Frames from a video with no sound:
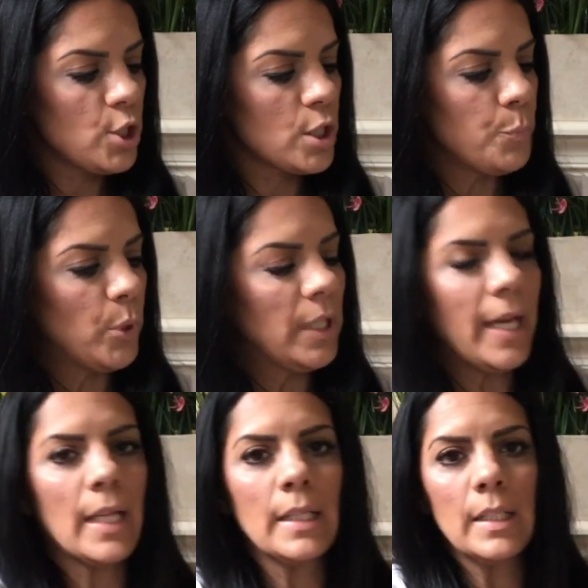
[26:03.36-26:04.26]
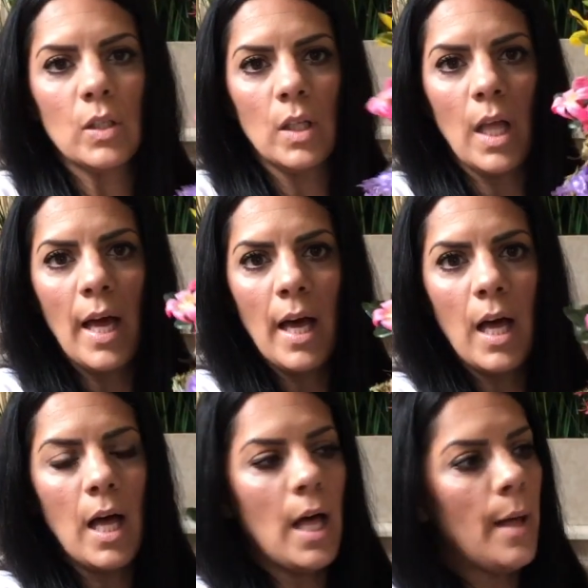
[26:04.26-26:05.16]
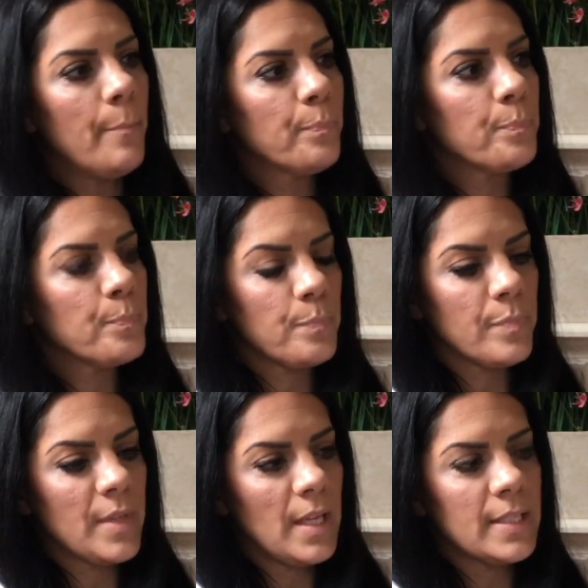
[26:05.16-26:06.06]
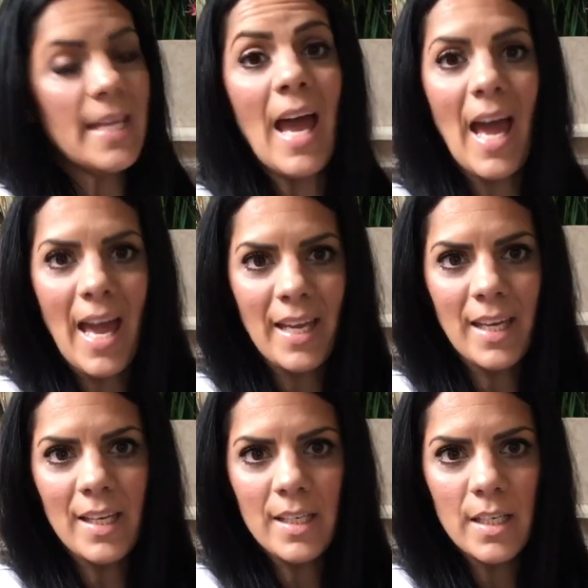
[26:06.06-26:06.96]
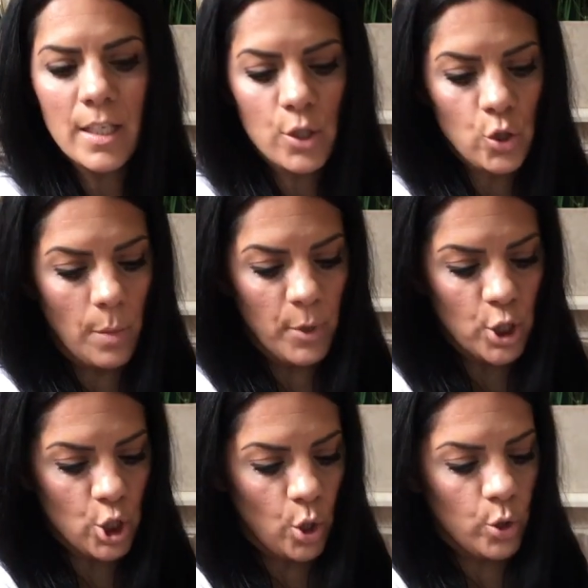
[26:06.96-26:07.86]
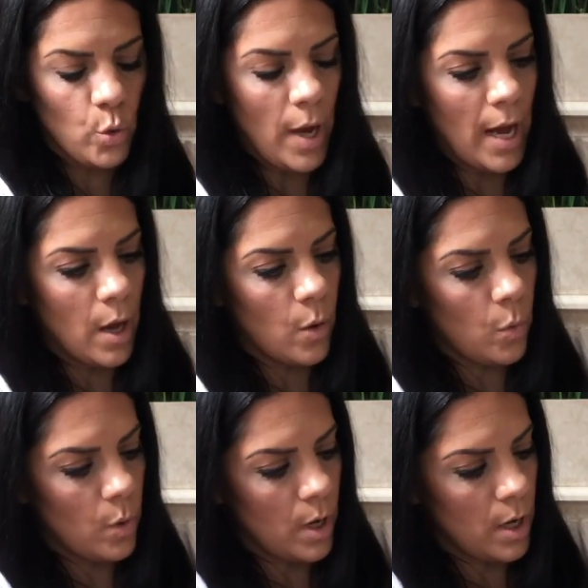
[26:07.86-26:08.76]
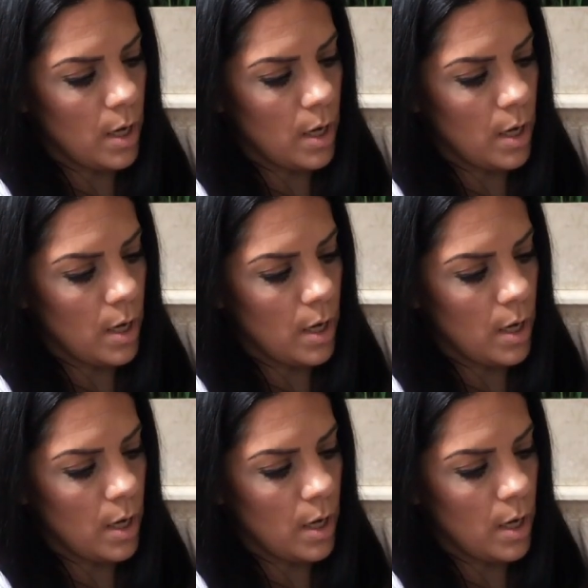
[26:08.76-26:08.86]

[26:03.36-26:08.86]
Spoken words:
to just put like a little to hang it. So I'm going to show you how